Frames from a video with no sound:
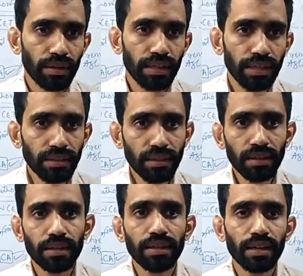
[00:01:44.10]
In
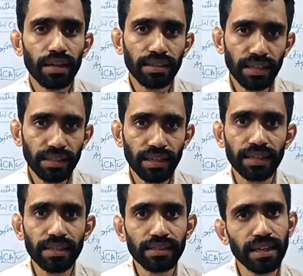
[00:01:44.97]
that
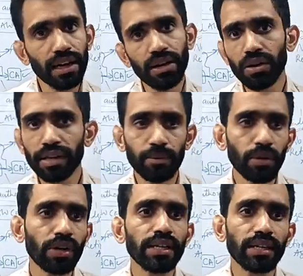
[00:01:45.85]
country, they are all
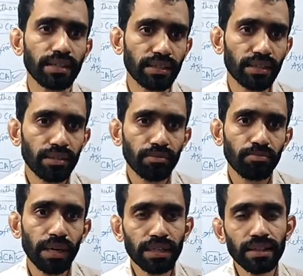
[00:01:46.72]
democratic country,
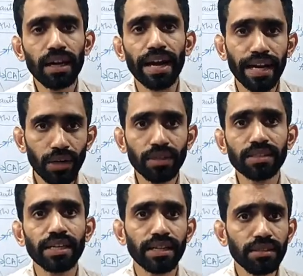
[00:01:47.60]
but the head of
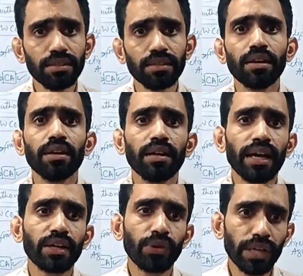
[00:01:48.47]
the state is
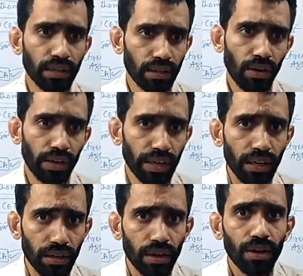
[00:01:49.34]
a queen or
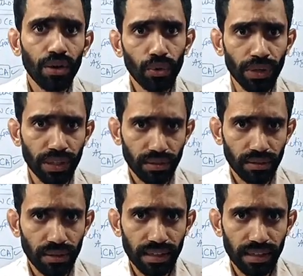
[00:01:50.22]
a queen.